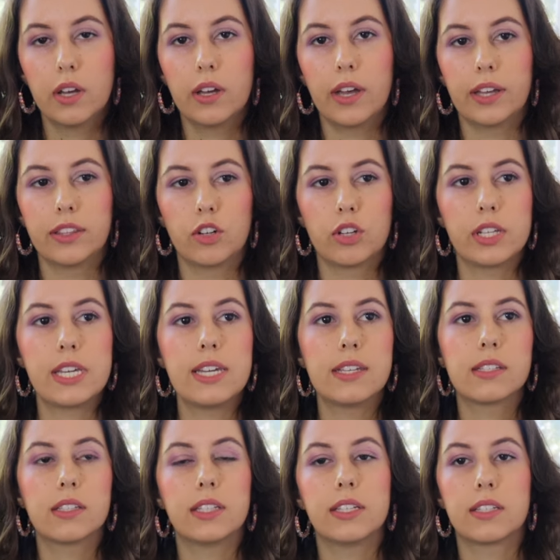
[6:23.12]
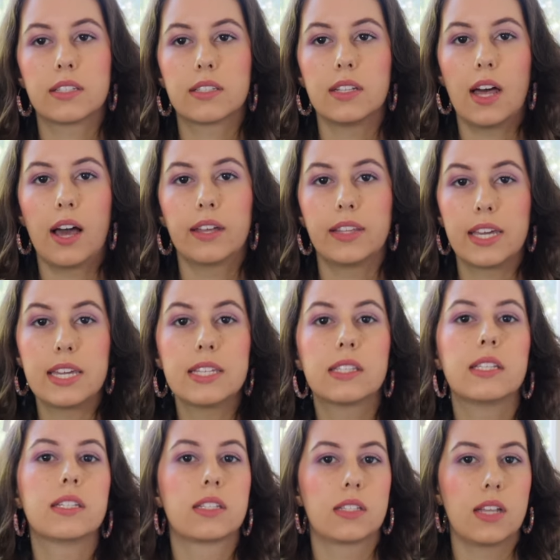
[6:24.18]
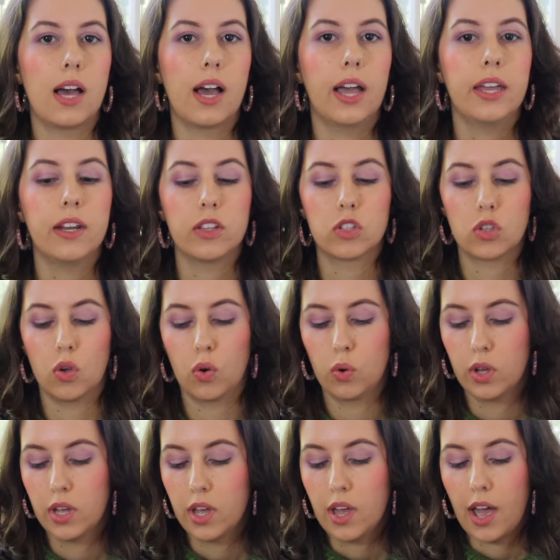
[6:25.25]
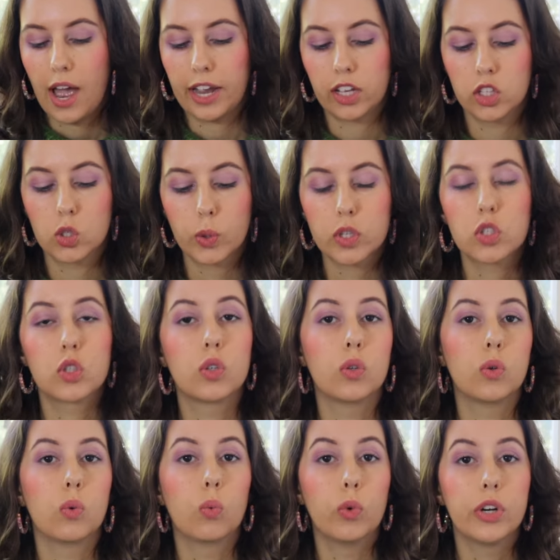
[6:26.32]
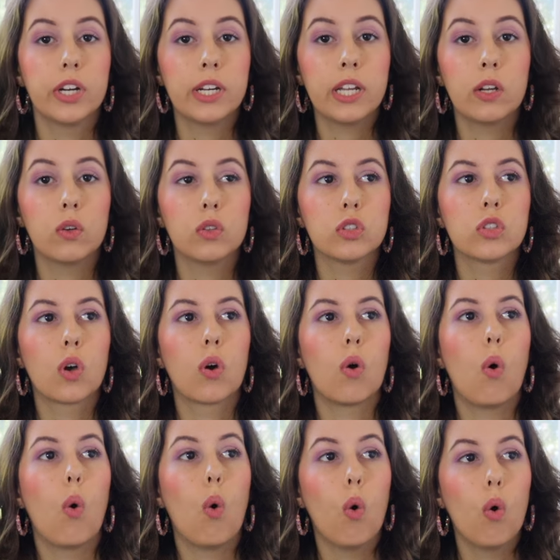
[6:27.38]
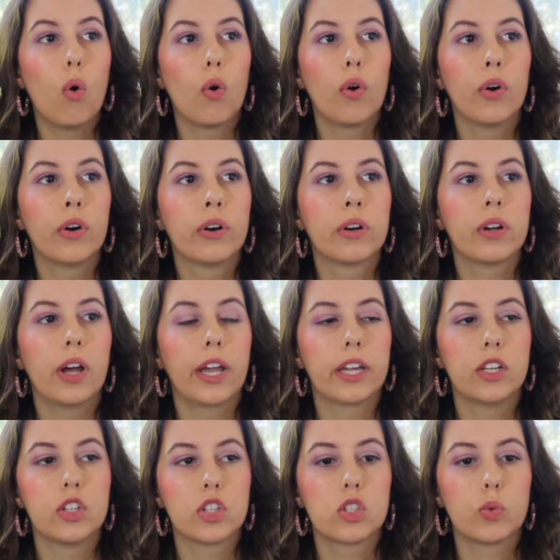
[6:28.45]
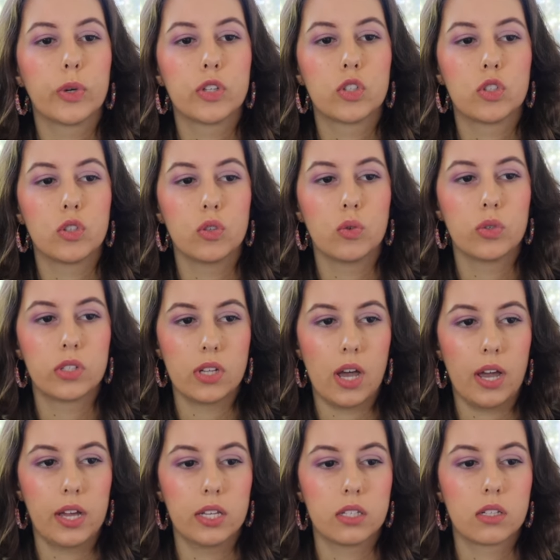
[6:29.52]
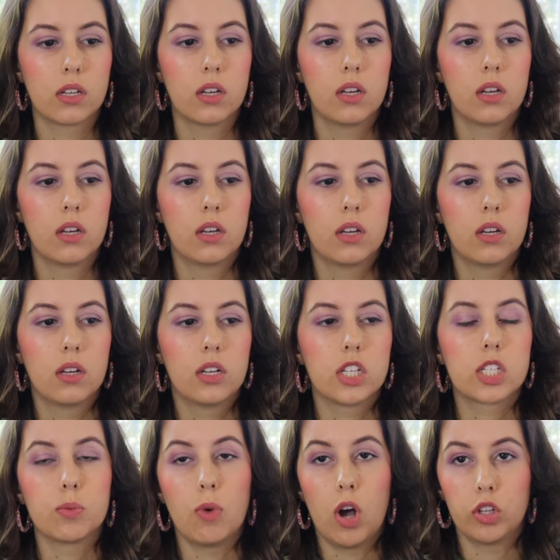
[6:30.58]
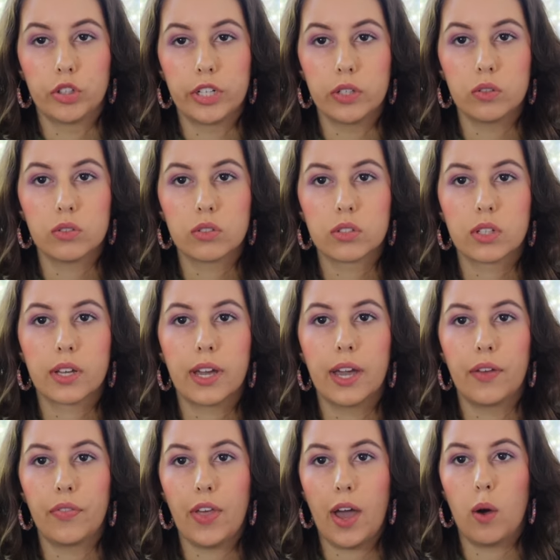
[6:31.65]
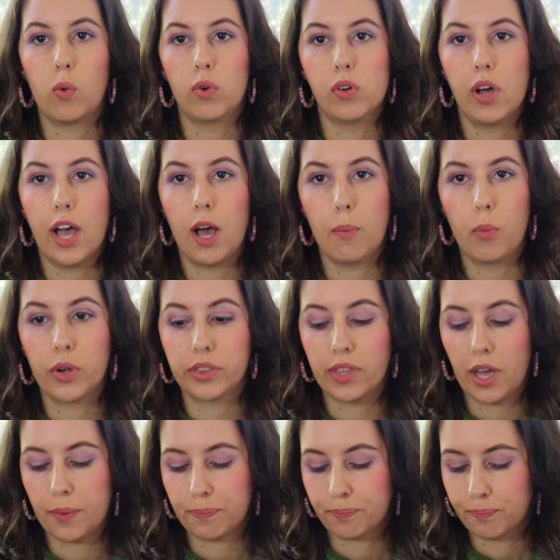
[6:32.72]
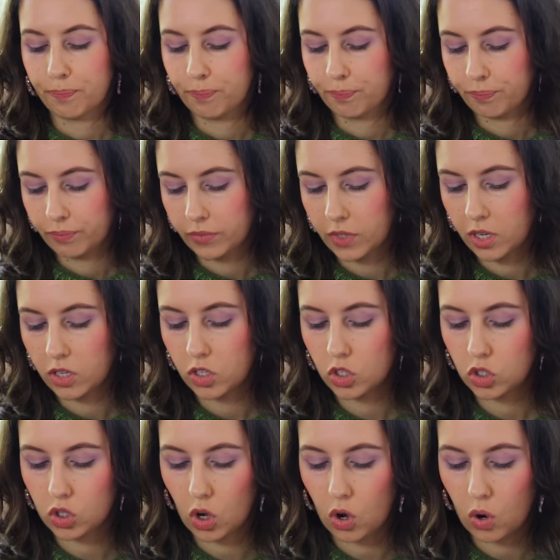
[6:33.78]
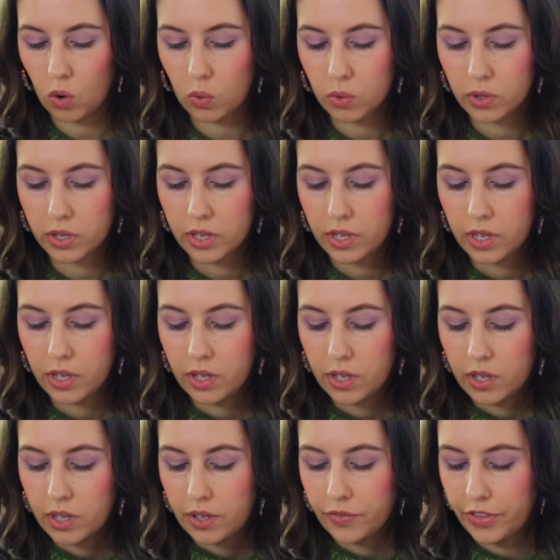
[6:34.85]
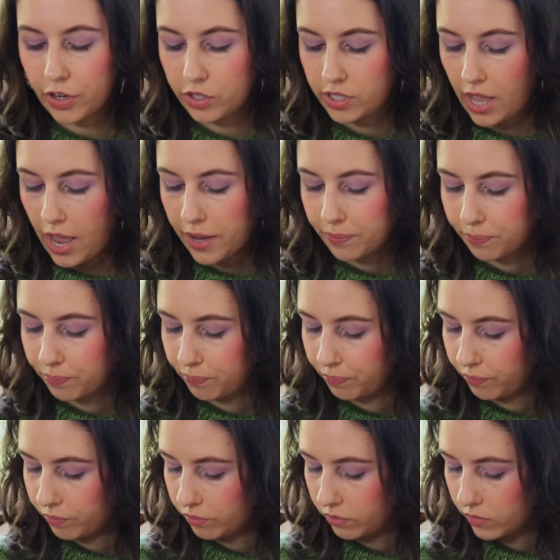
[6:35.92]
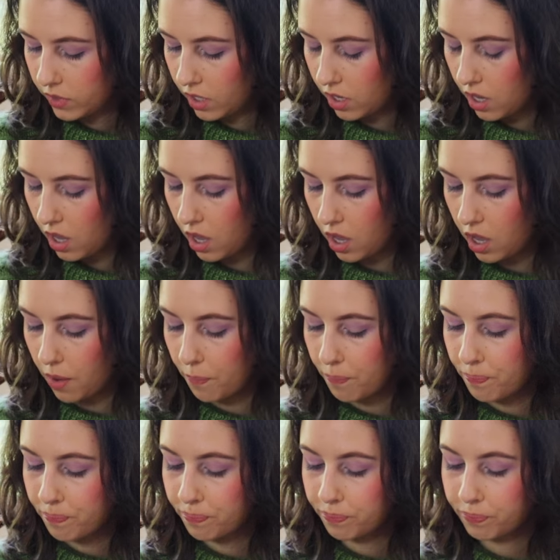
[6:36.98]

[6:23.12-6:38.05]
and they easily slide. And so I can switch to wooden needles, or I can just switch to size smaller needles, and that will help with that. So there's that. I